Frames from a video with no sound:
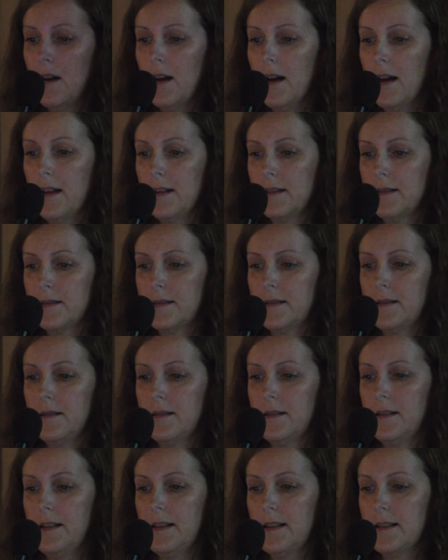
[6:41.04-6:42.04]
And
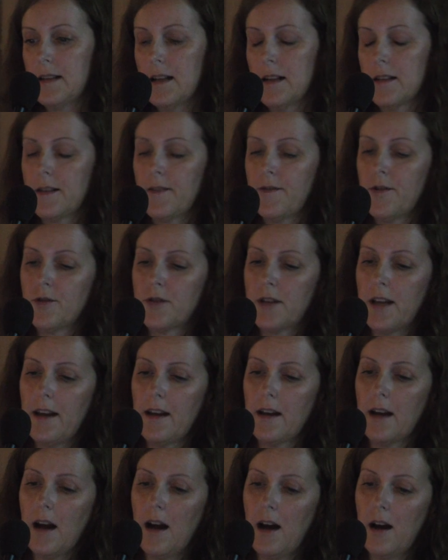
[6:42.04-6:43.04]
these cells, if you
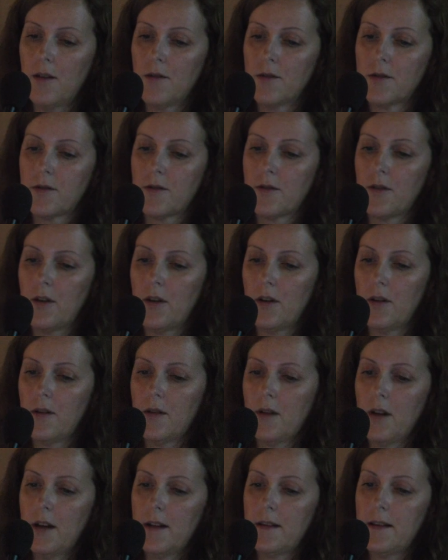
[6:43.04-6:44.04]
take out
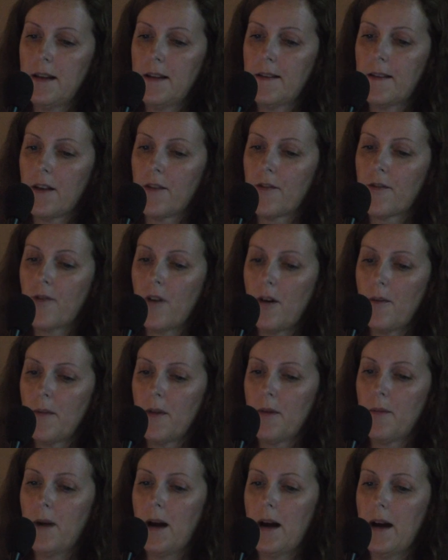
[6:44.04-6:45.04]
T cells from
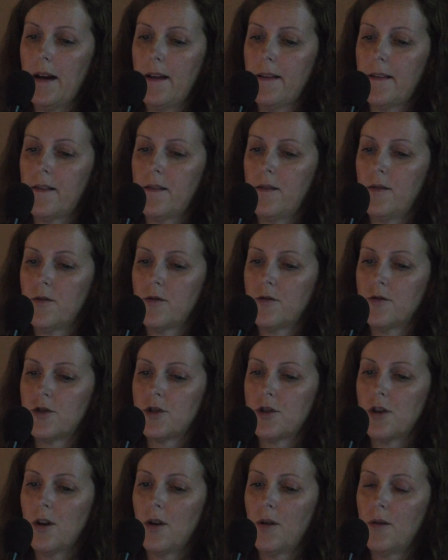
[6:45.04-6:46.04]
the mice, you could
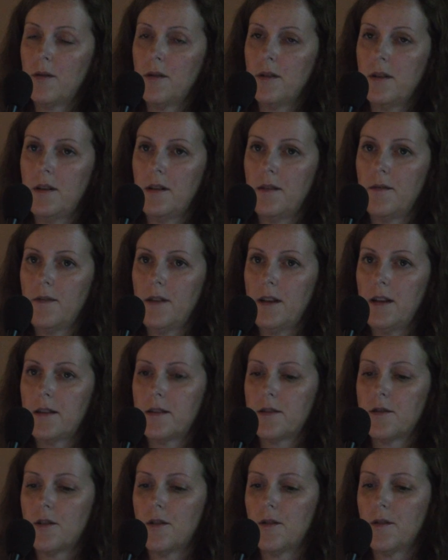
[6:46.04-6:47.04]
show in
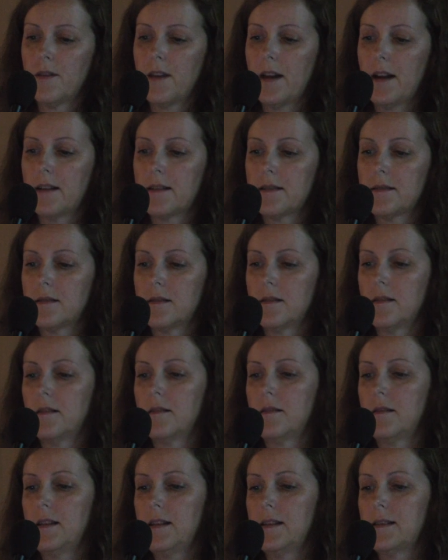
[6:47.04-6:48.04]
vitro that
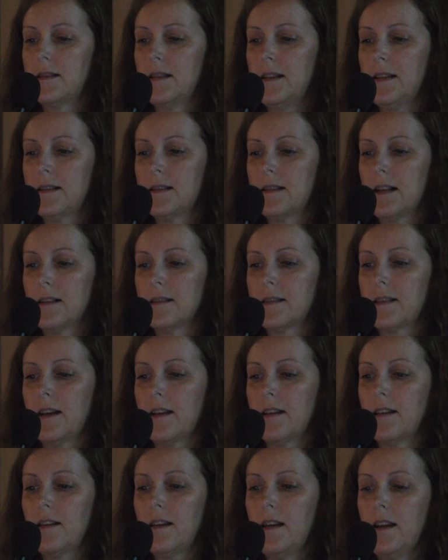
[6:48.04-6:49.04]
these T cells
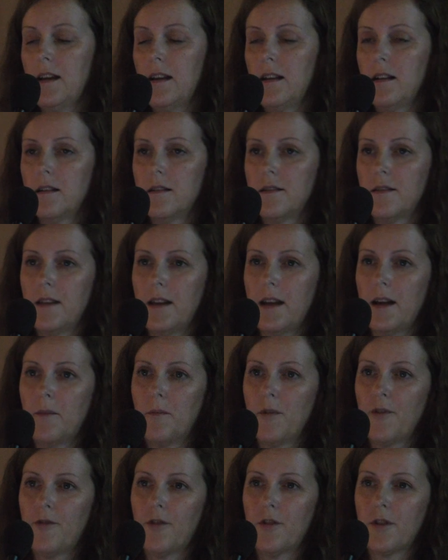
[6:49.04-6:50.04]
can kill the
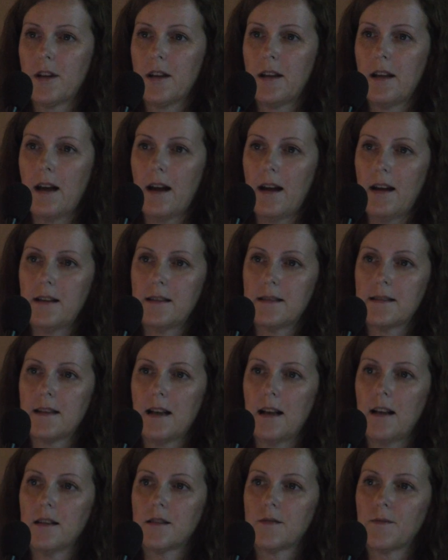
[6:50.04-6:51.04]
MB49
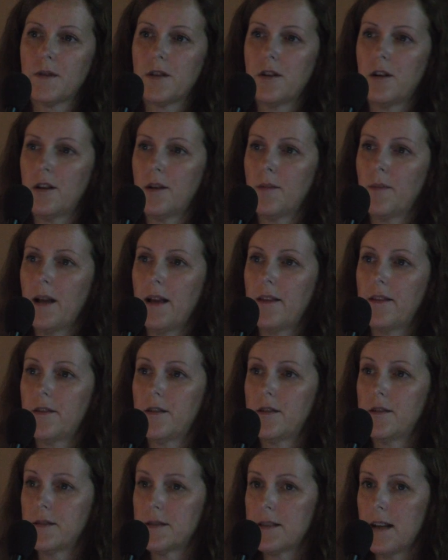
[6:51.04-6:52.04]
cells, which are the
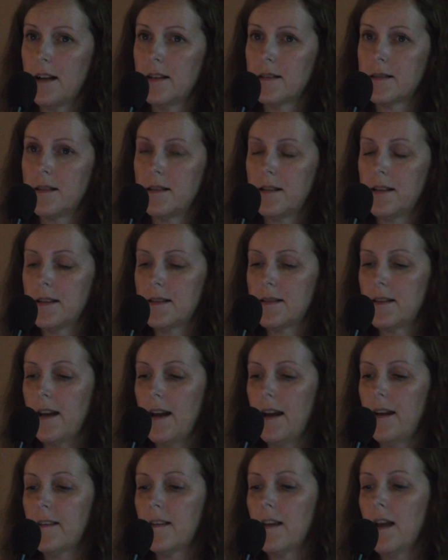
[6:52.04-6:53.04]
bladder cells in this
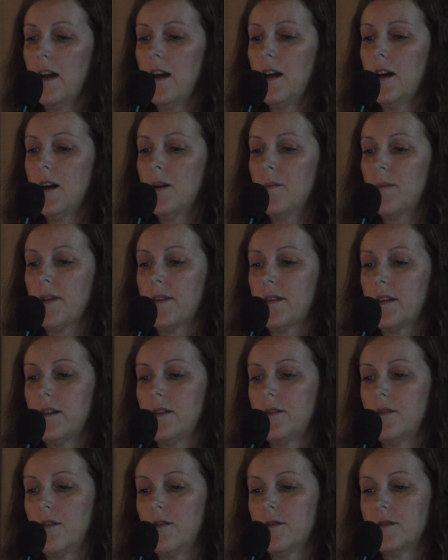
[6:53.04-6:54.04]
case, but
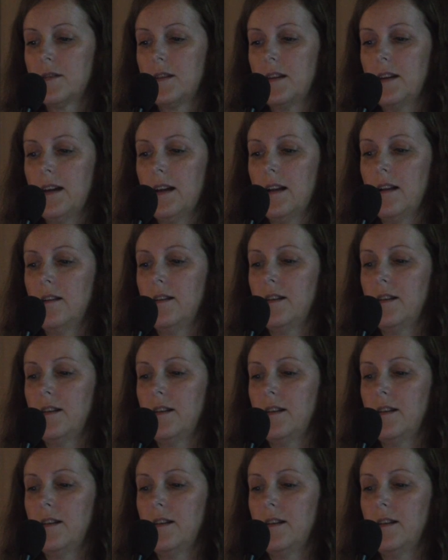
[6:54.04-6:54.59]
they don't kill